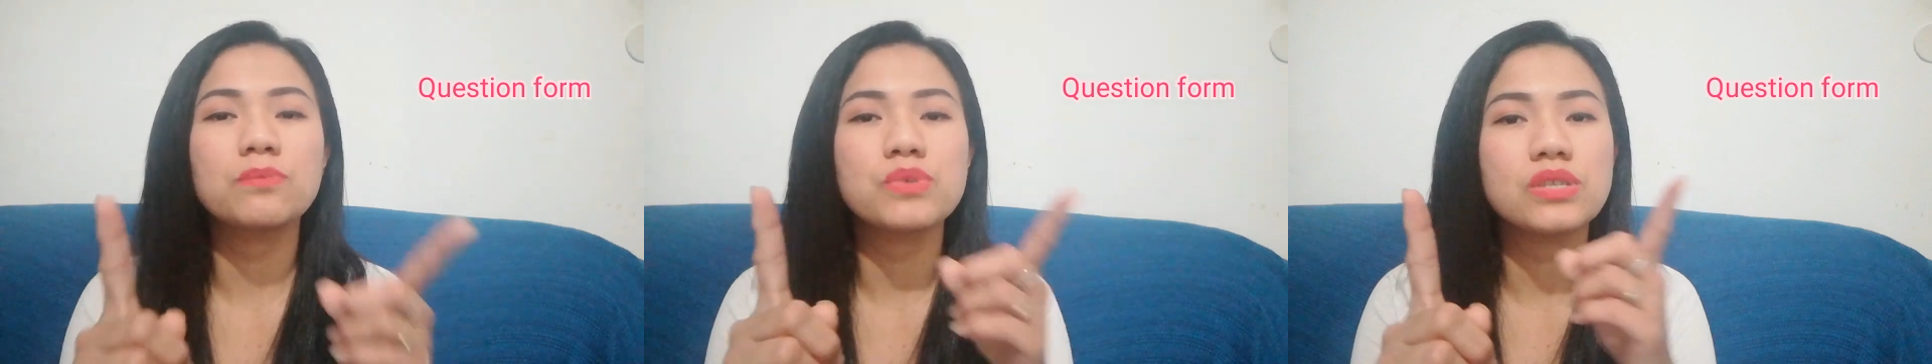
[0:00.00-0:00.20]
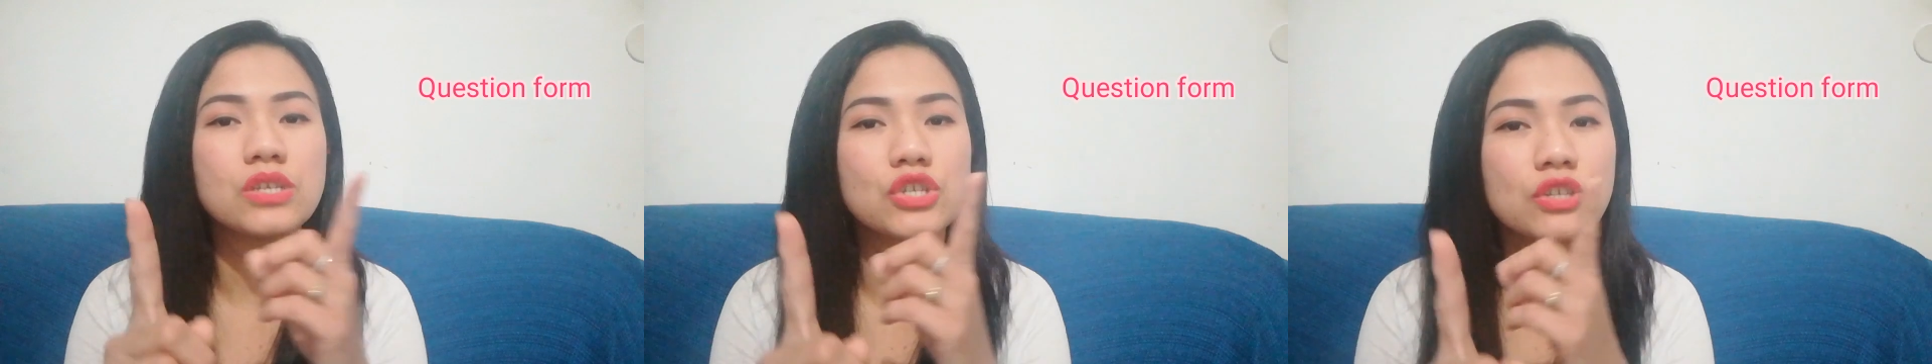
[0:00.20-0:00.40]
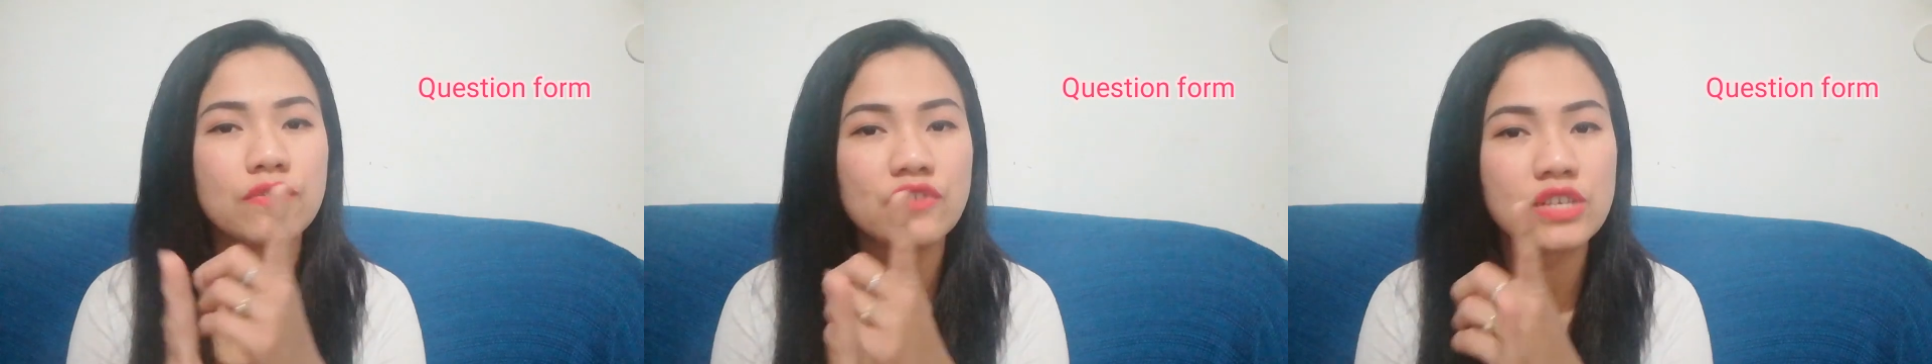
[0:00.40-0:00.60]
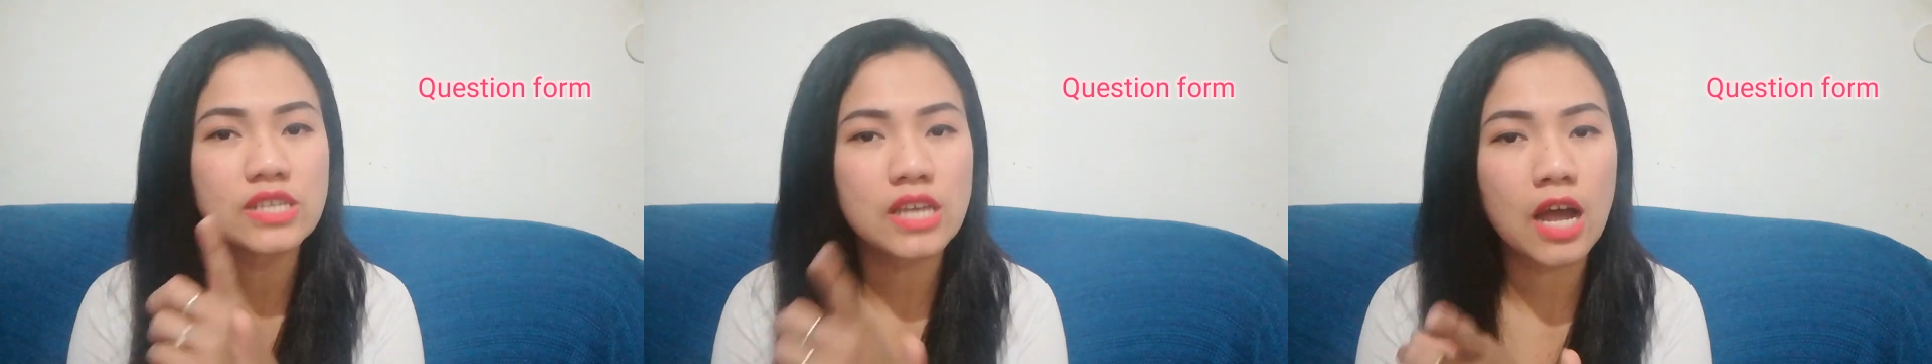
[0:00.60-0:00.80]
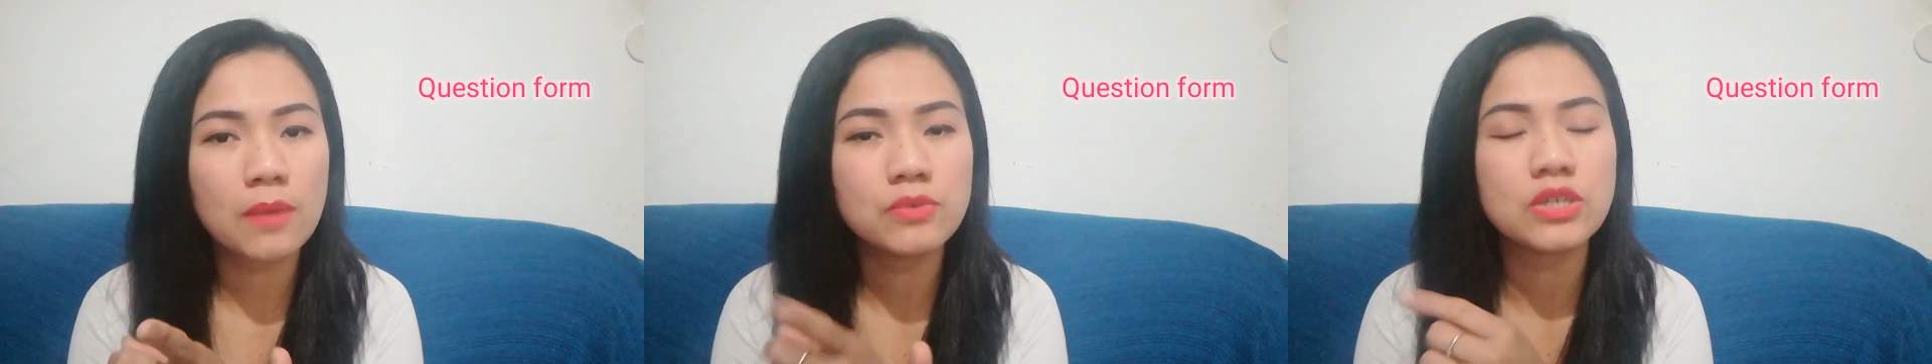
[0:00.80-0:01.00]
position of the
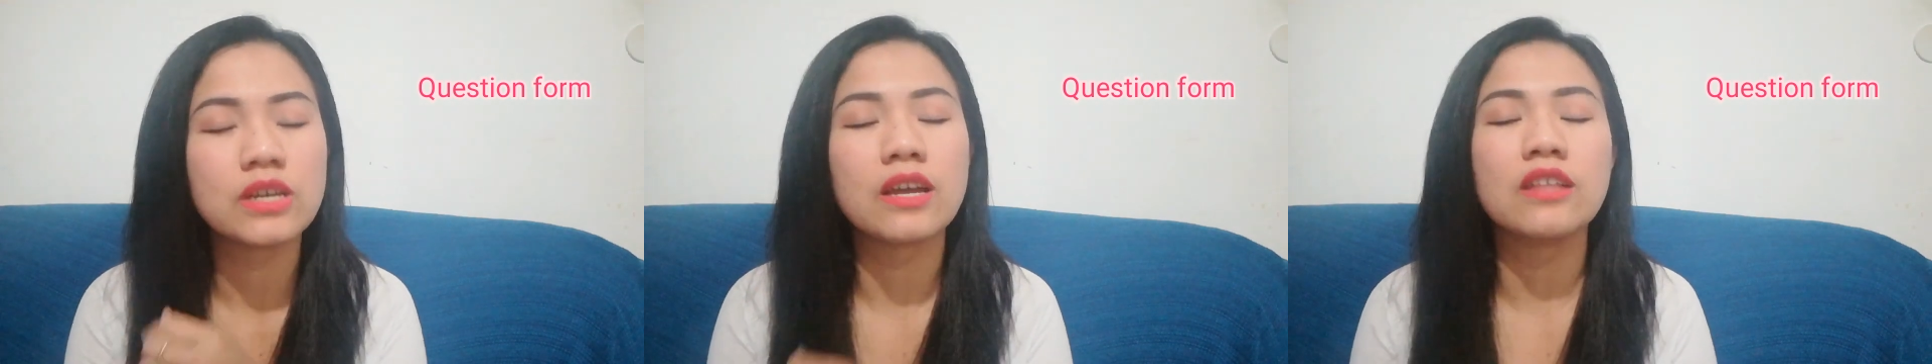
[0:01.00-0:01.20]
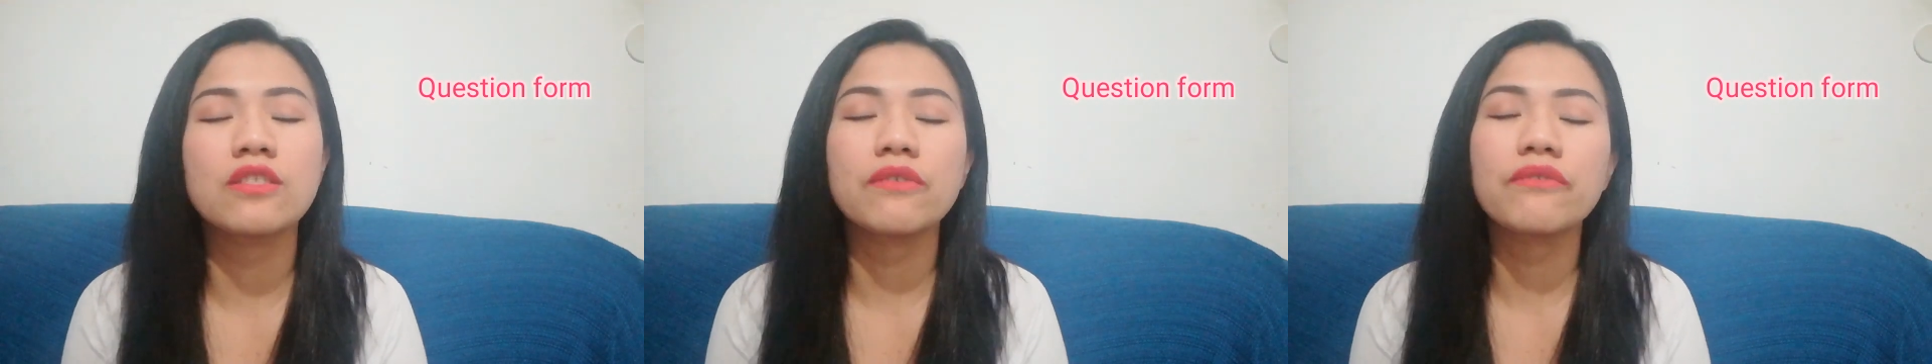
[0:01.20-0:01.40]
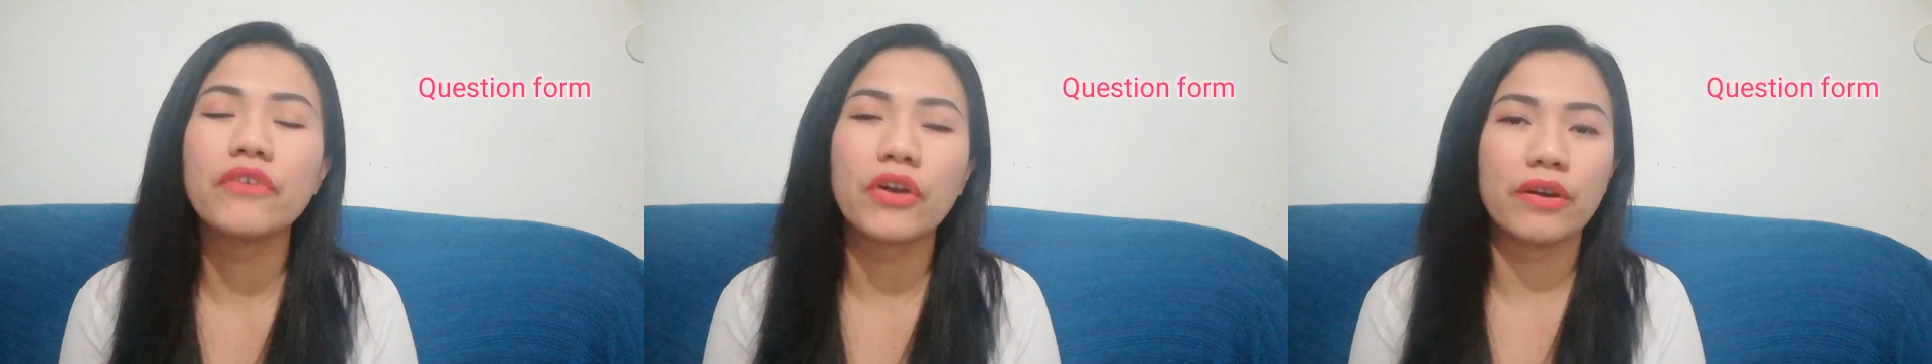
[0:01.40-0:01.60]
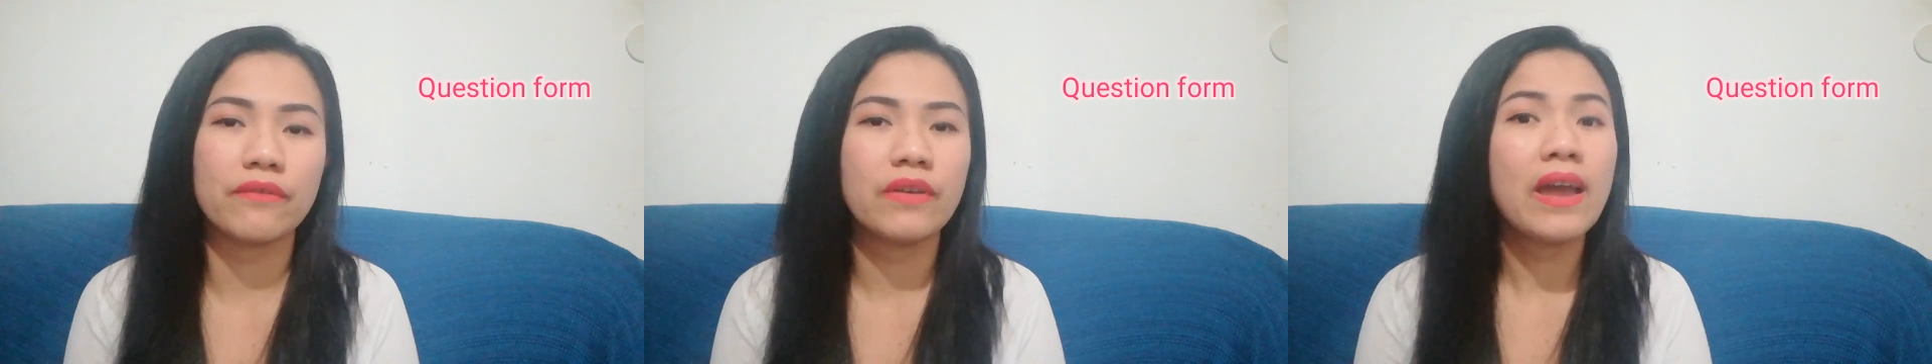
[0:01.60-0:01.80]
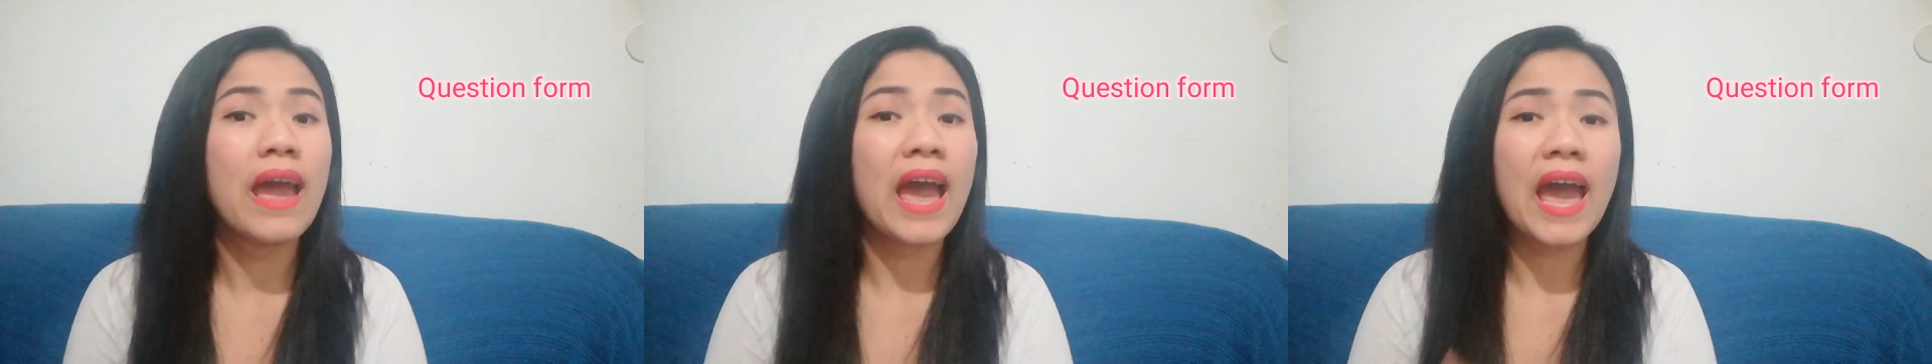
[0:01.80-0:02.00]
subject and the verb,